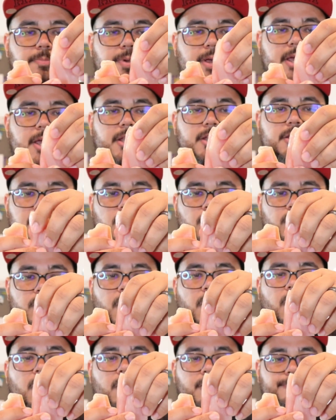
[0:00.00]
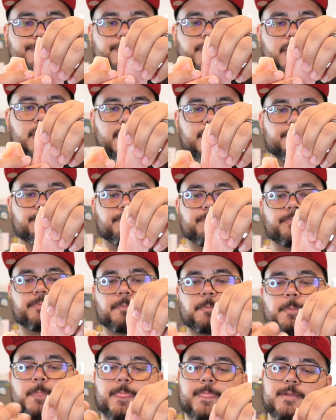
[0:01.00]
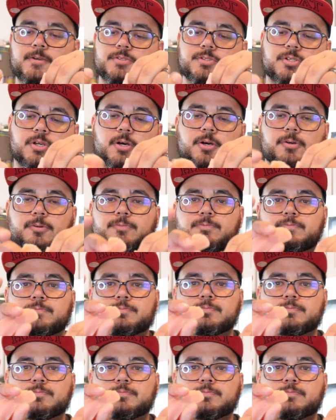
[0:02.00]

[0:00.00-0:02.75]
the pan. That would all fit. So,